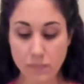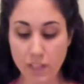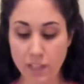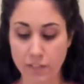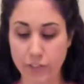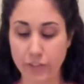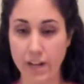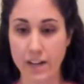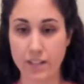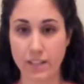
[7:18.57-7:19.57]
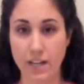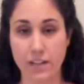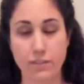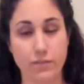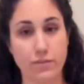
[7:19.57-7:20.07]
if you're not kind
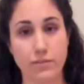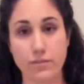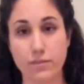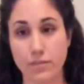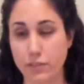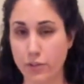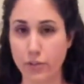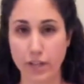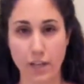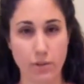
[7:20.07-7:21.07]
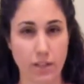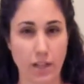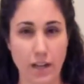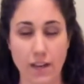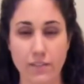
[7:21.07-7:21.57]
of if you're okay with not
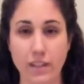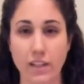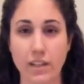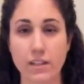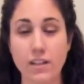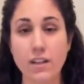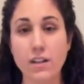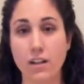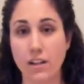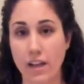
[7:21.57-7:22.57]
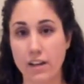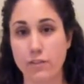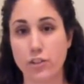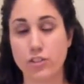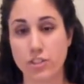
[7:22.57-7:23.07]
having like a lot of
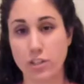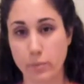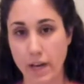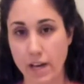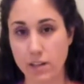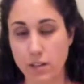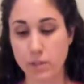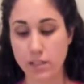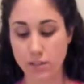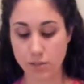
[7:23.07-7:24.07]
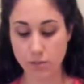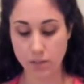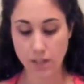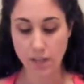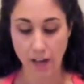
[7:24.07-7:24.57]
cushion or padding beneath you.
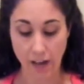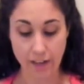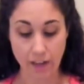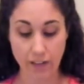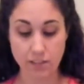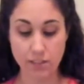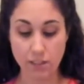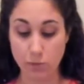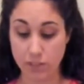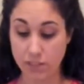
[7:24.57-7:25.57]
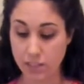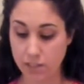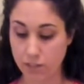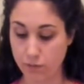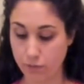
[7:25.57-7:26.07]
I honestly was
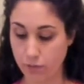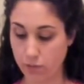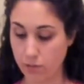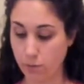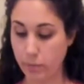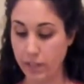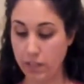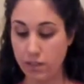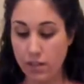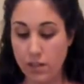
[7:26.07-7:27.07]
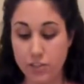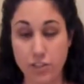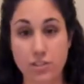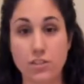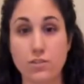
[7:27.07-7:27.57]
teaching for a little bit
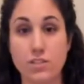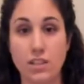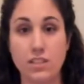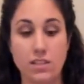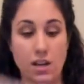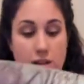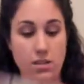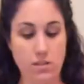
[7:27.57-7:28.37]
just using this guy